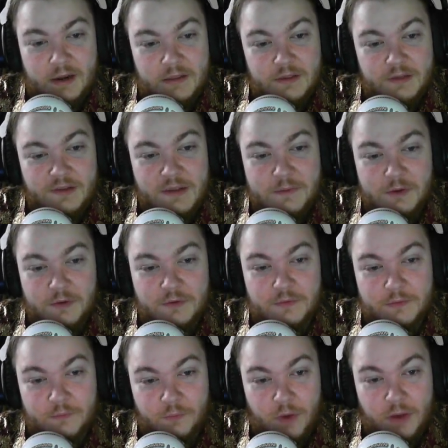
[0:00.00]
And the same goes
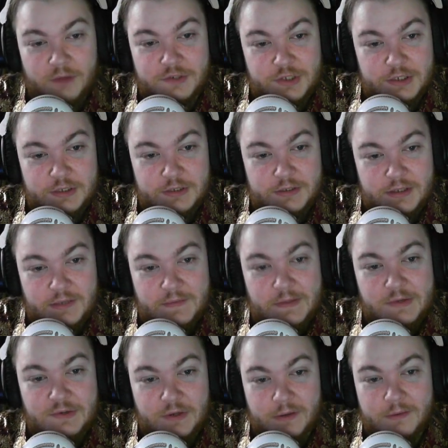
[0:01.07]
for watching
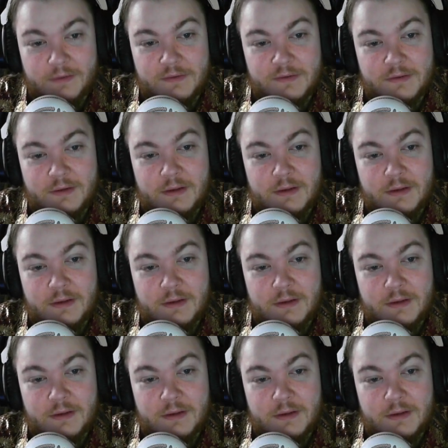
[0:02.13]
TV shows.